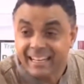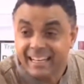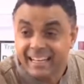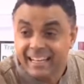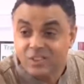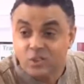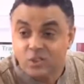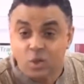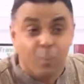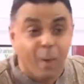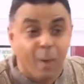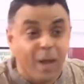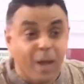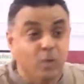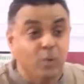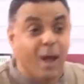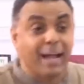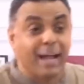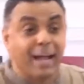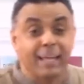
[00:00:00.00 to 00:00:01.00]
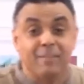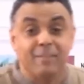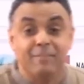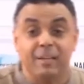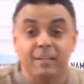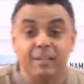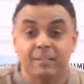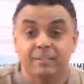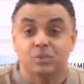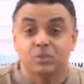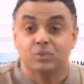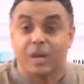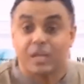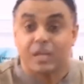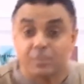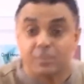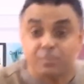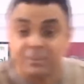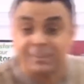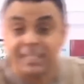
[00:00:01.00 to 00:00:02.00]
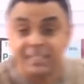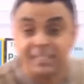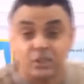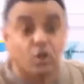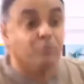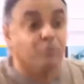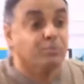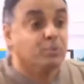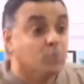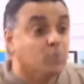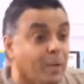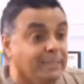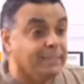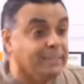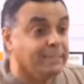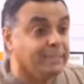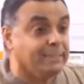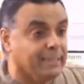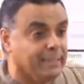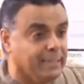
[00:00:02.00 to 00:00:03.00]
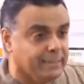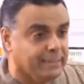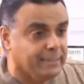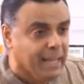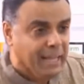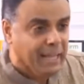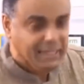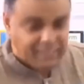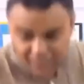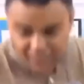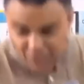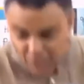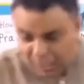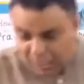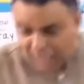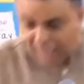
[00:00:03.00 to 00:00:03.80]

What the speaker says: So when you are given transportation of 20 cities, they look at the